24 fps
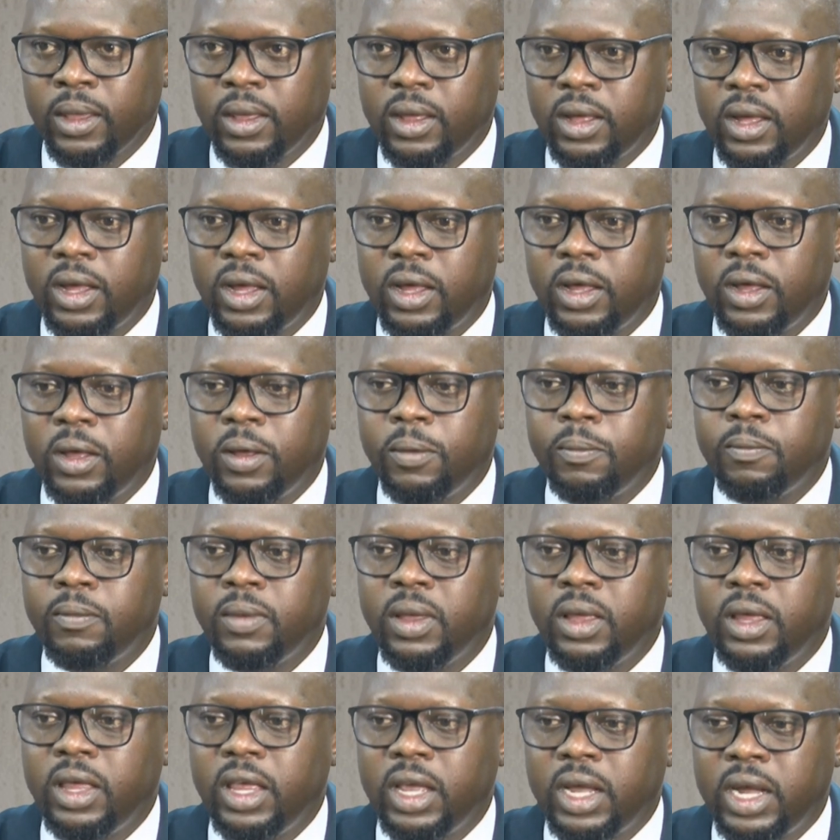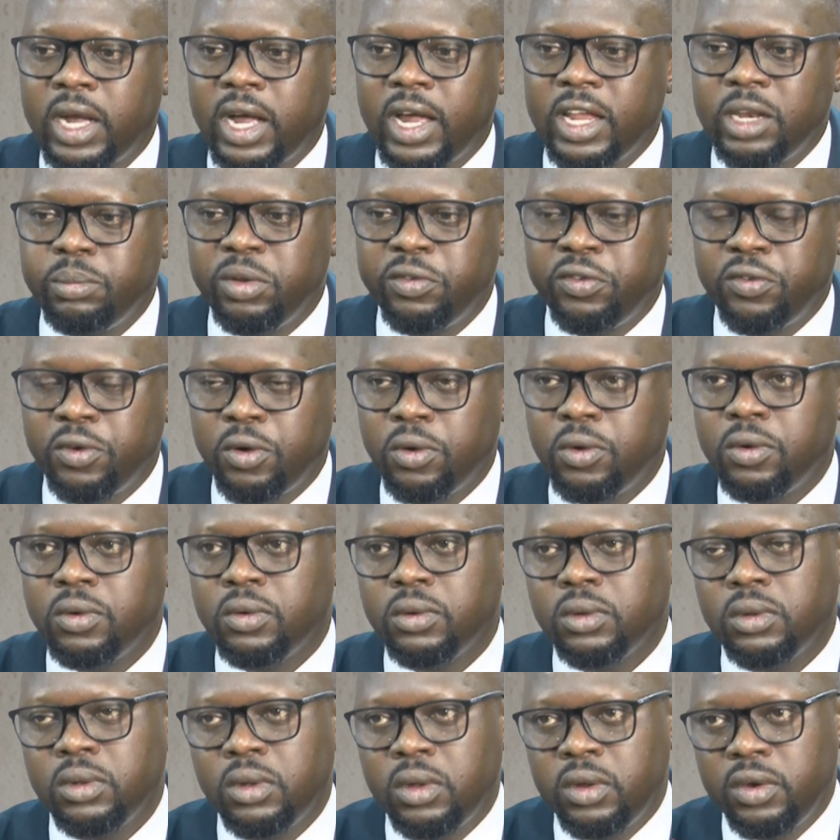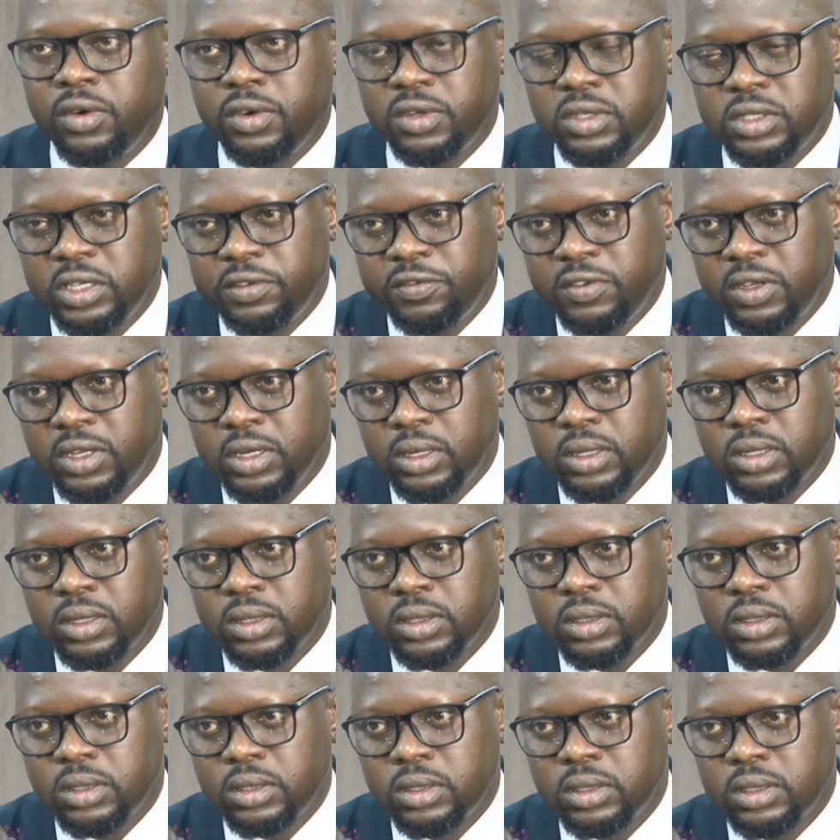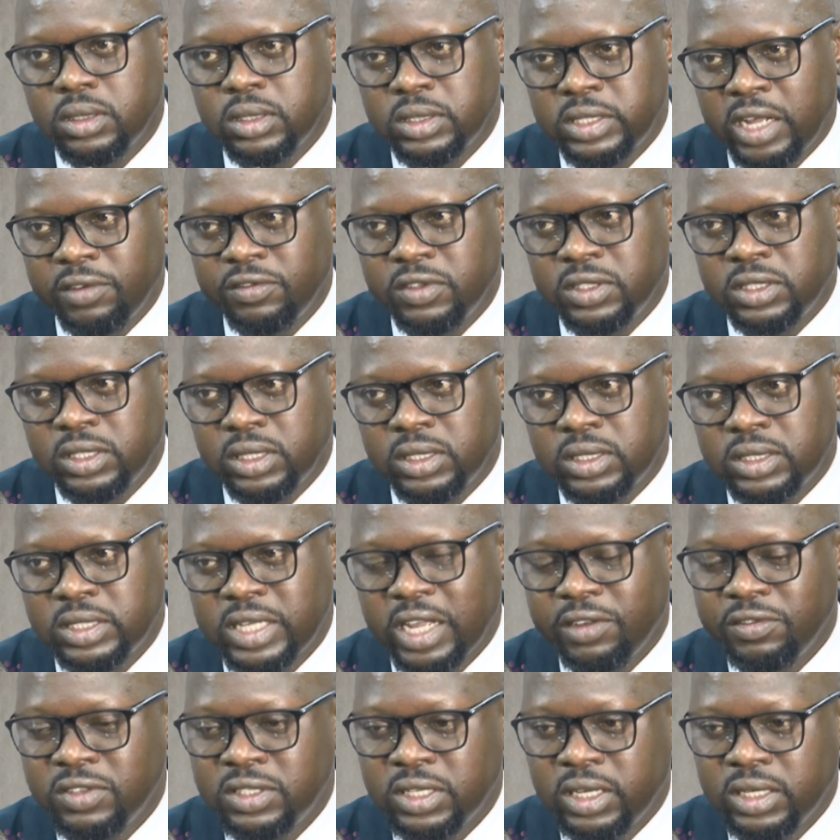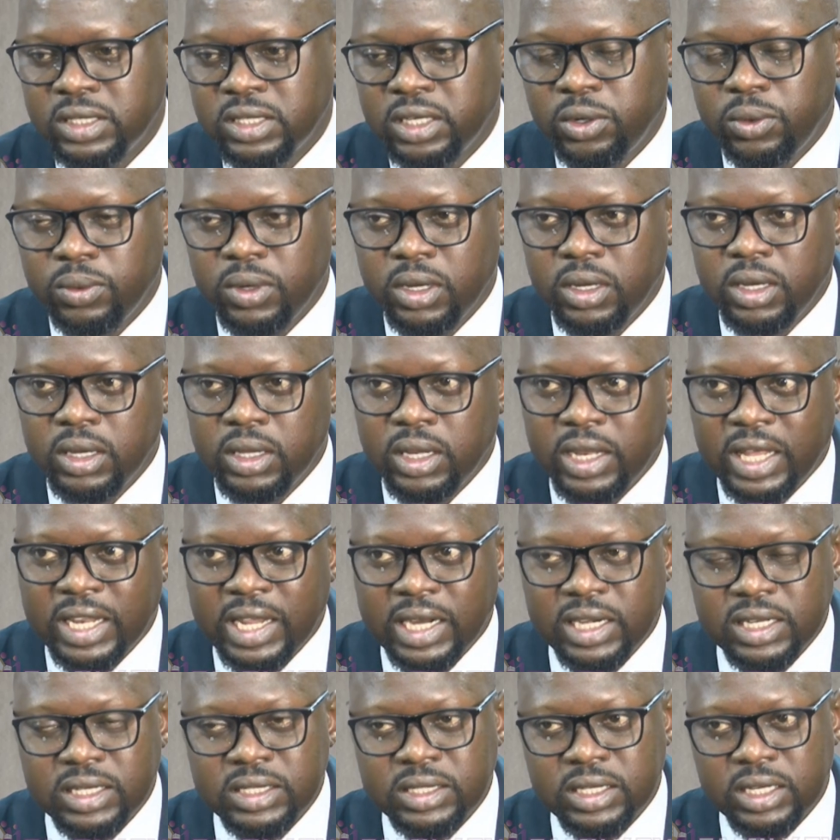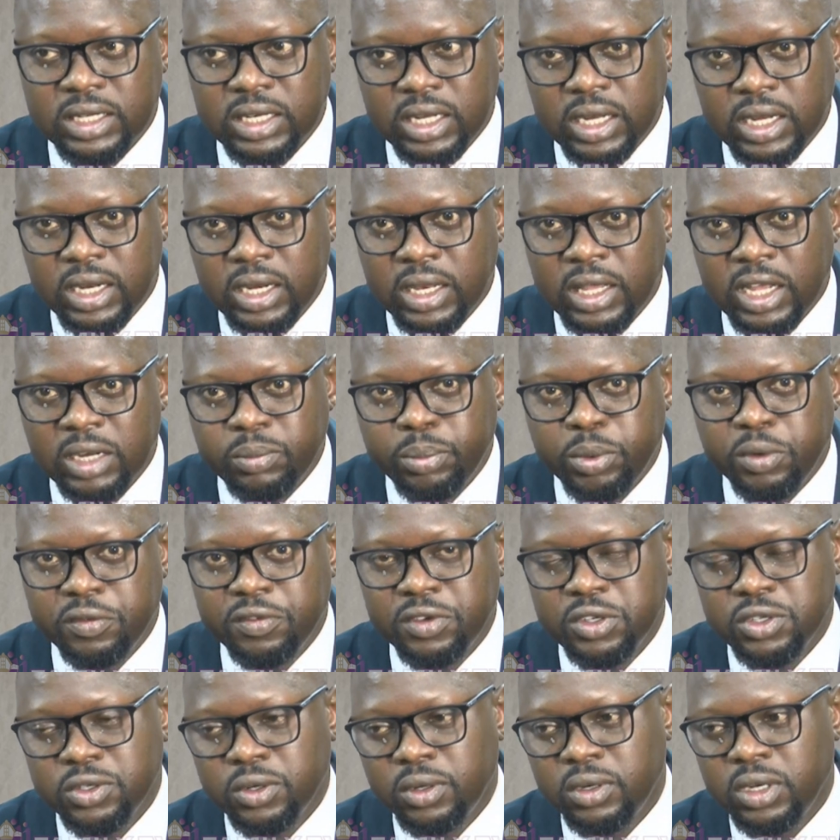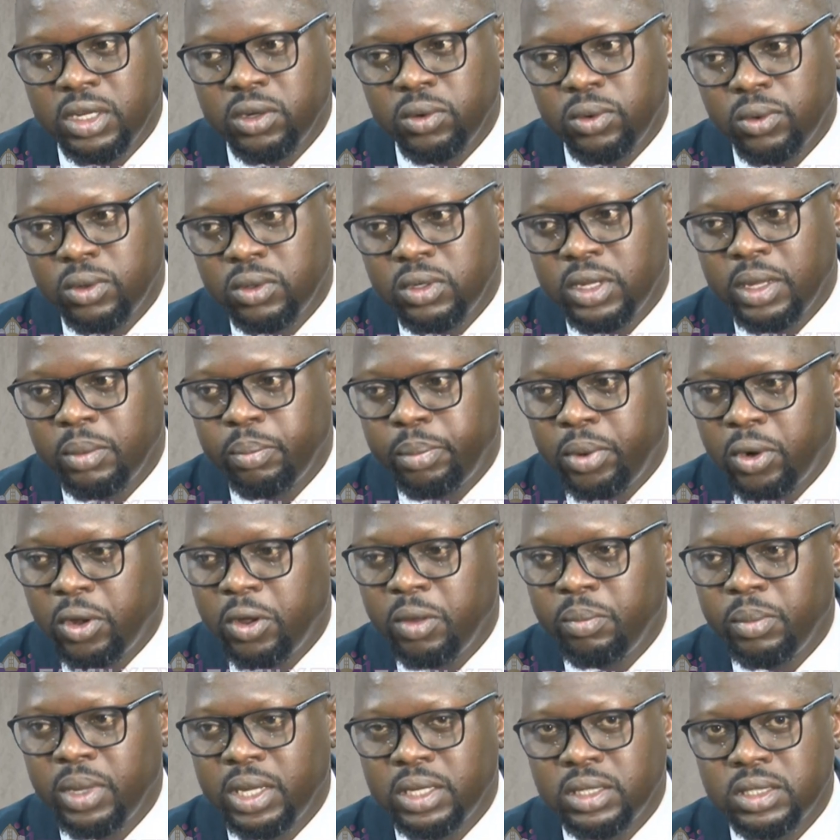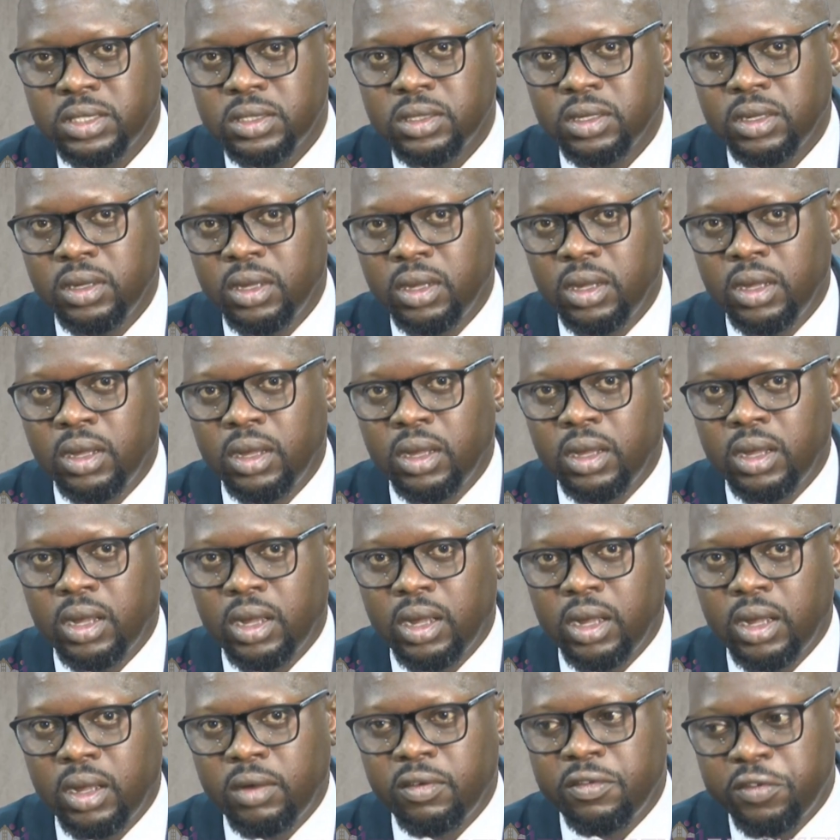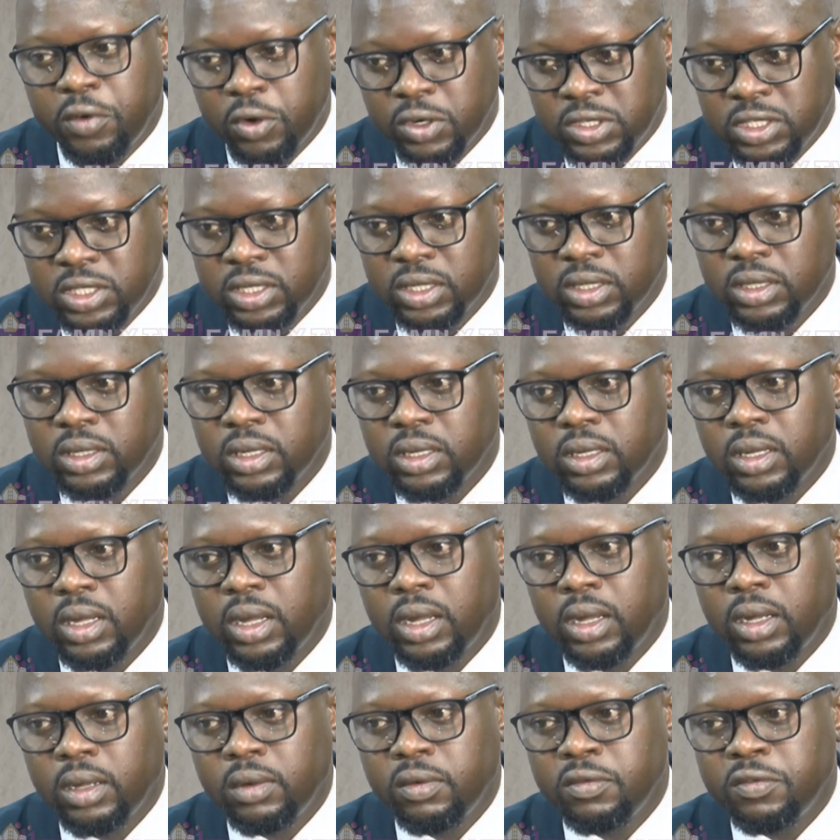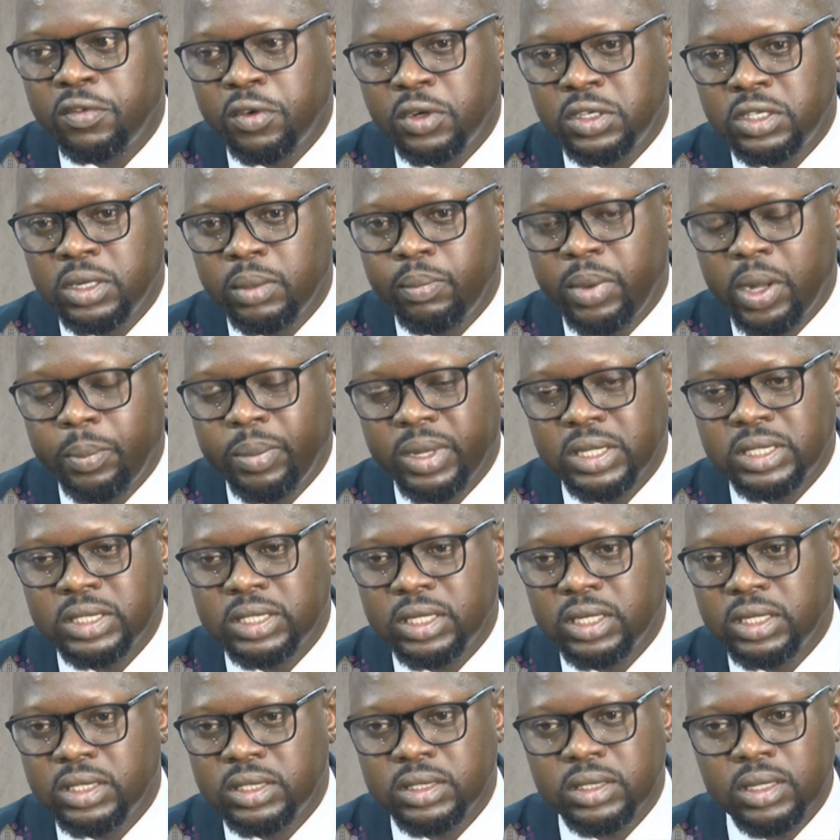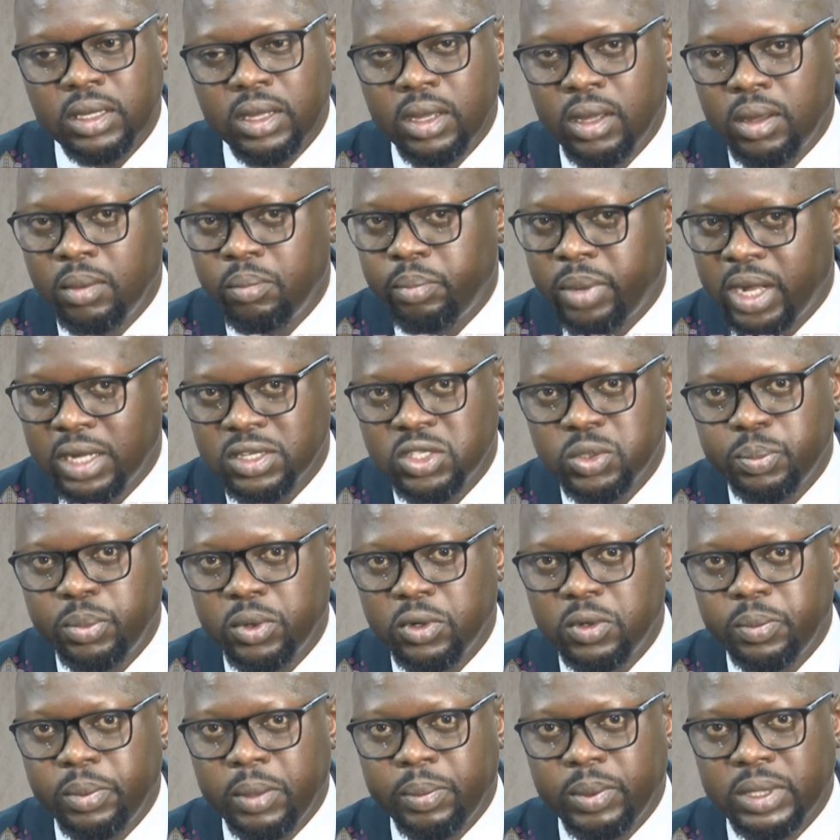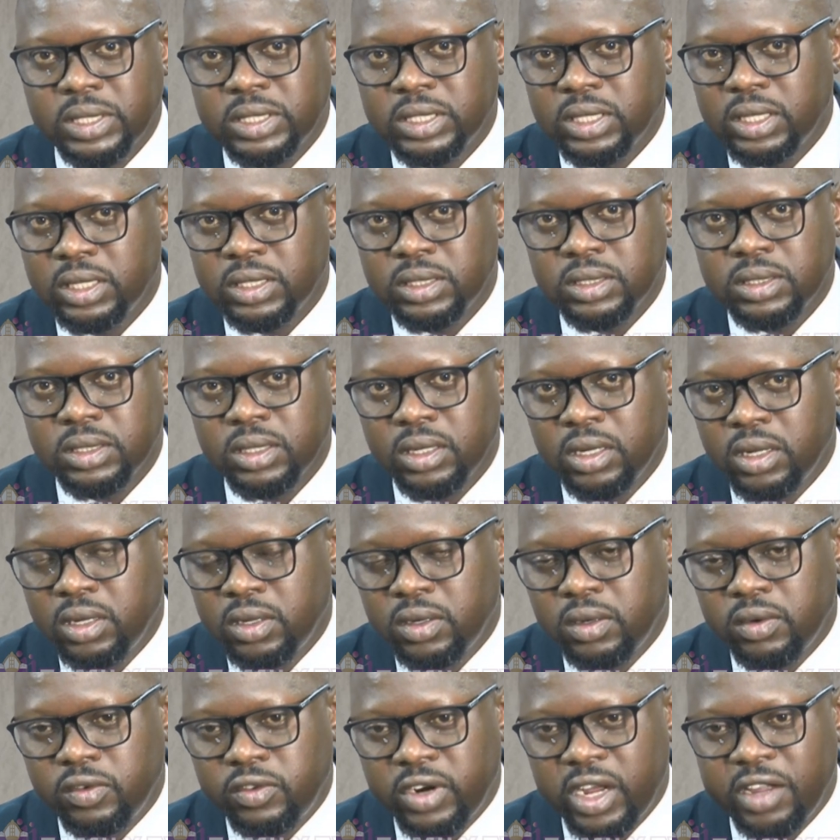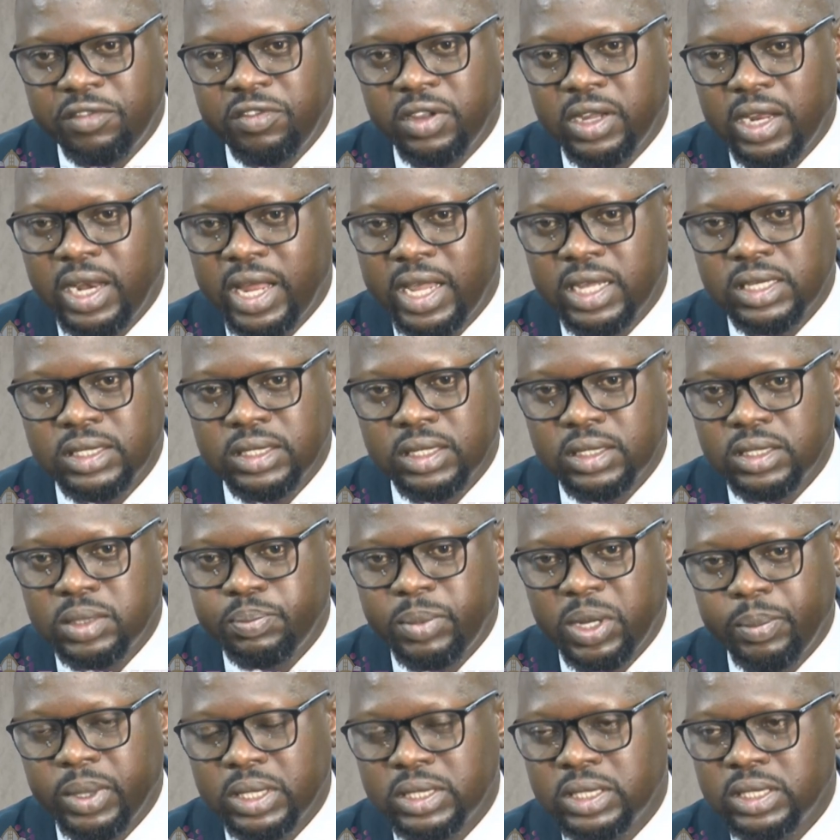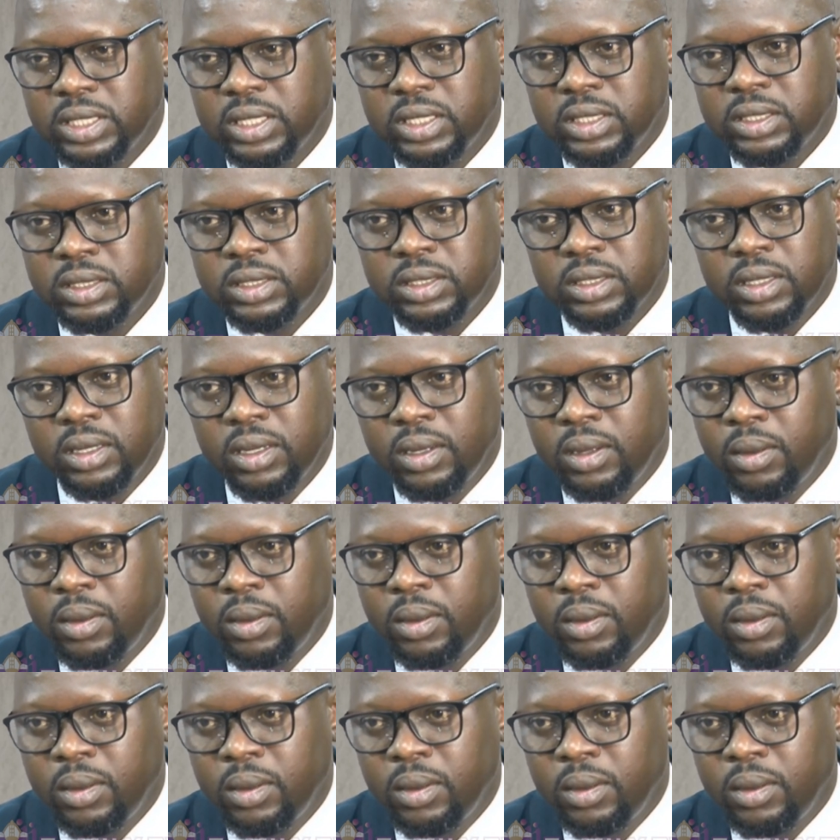a card before receiving the services. Services that are listed in that provision include employment, voting purposes, passport purposes, driving license purposes,